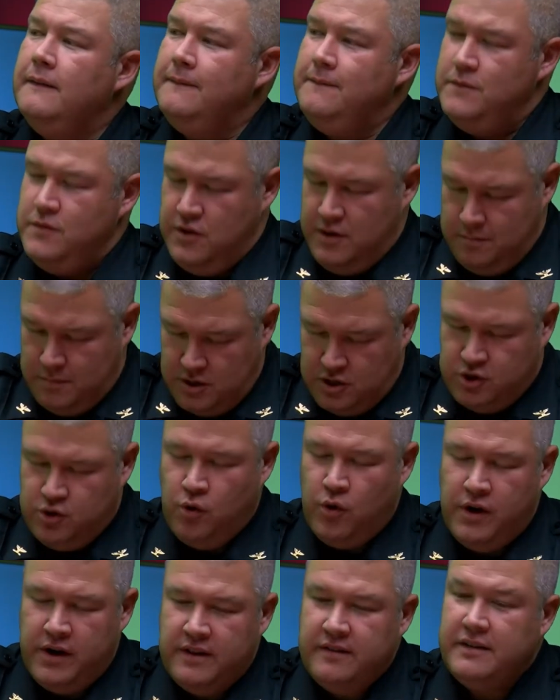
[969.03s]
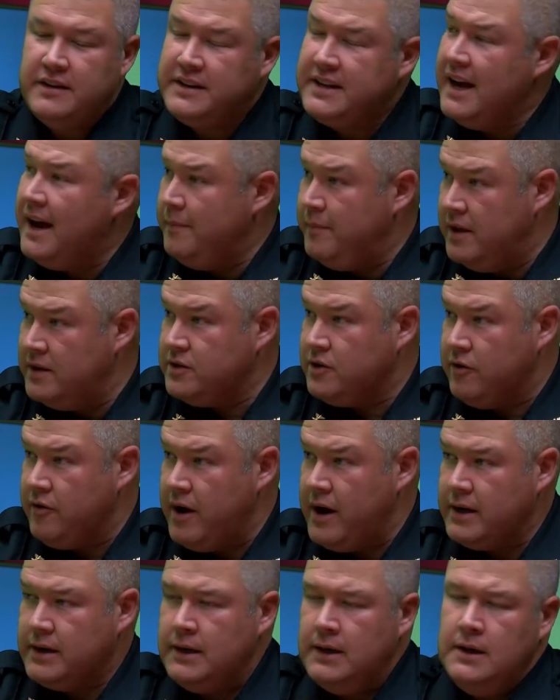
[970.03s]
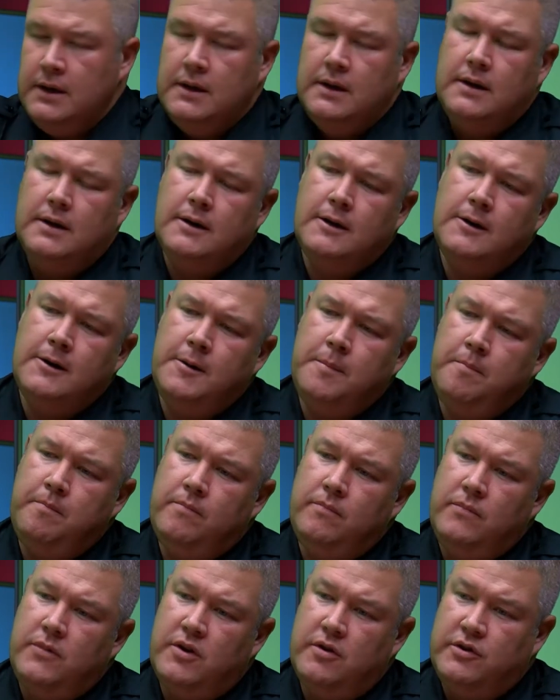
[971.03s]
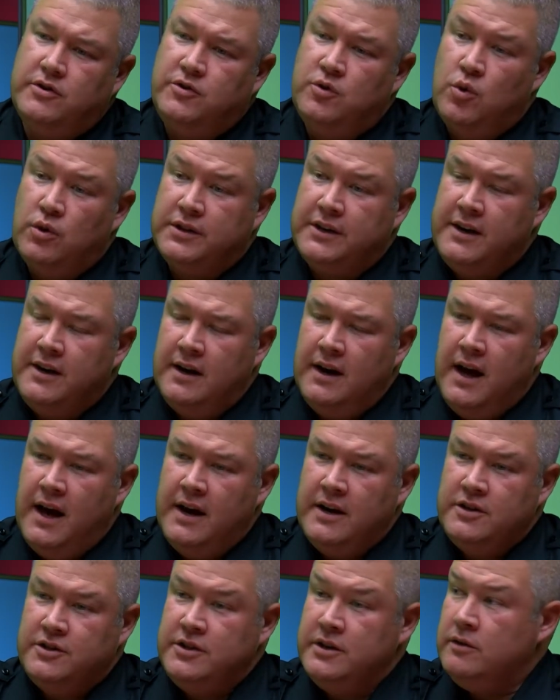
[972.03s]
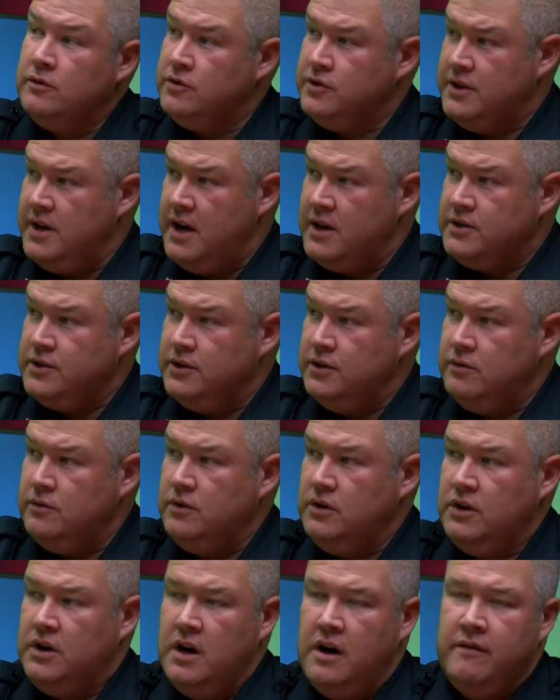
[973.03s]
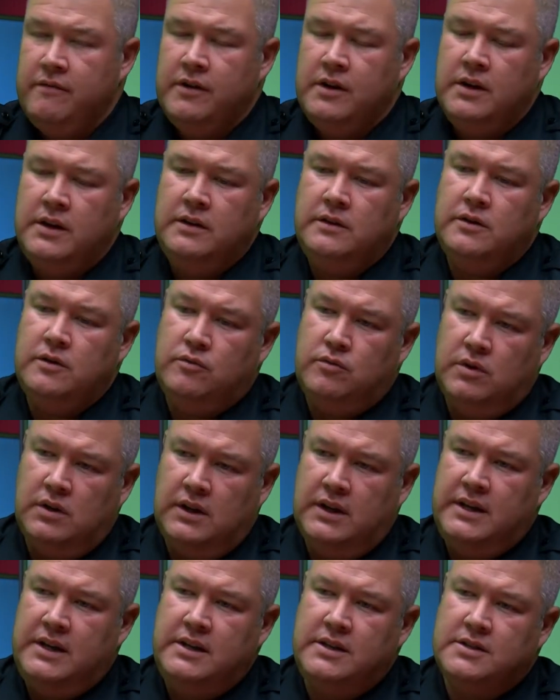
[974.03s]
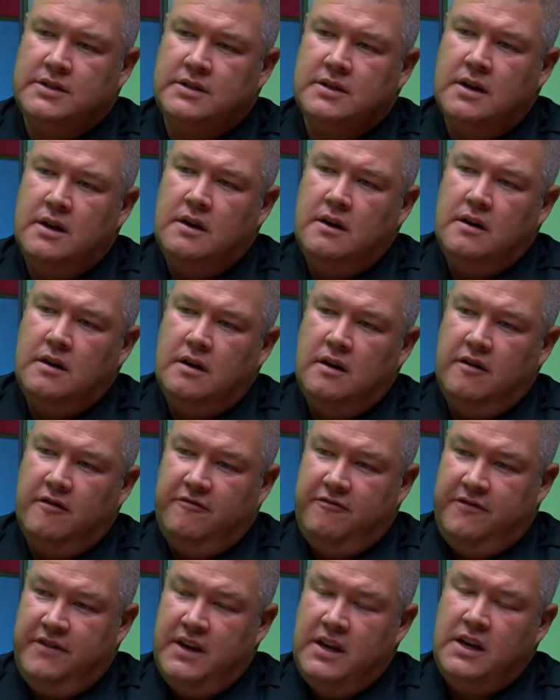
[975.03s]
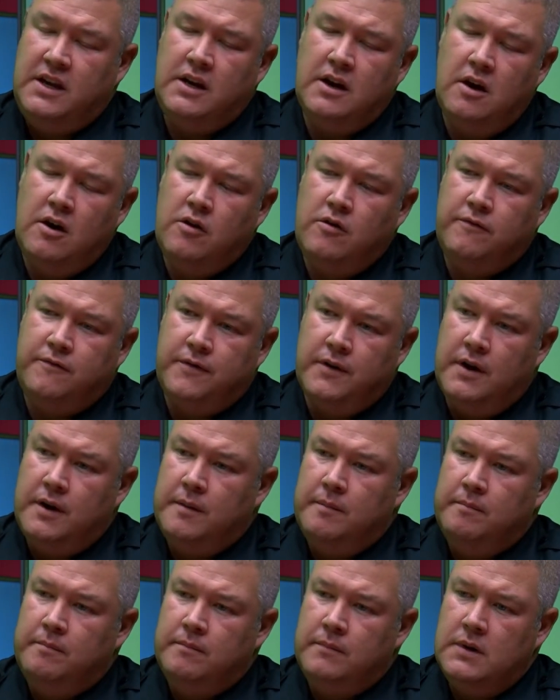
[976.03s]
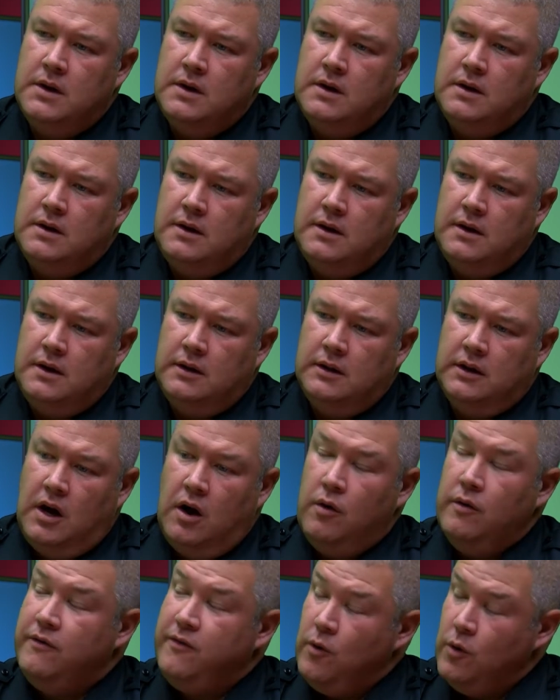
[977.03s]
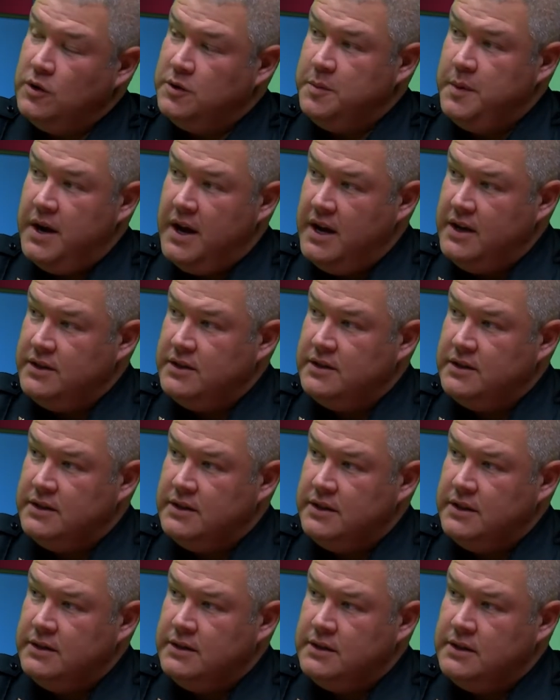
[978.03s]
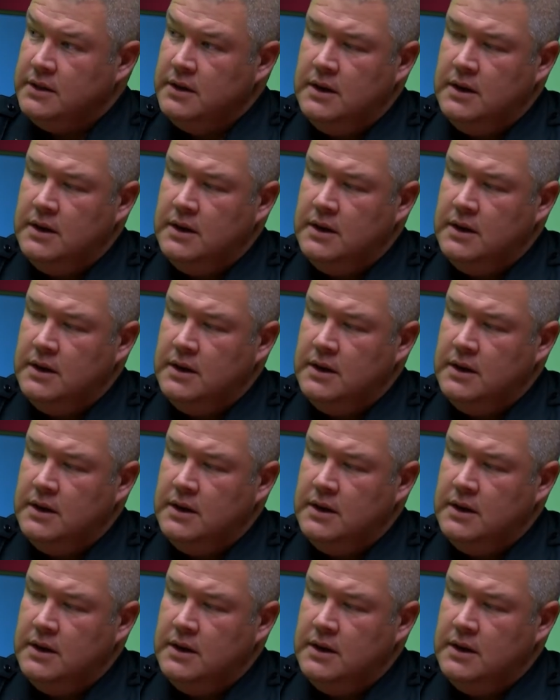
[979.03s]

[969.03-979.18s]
The majority of the time, that's correct. There is North Carolina general statute governing the release of video from law enforcement agencies.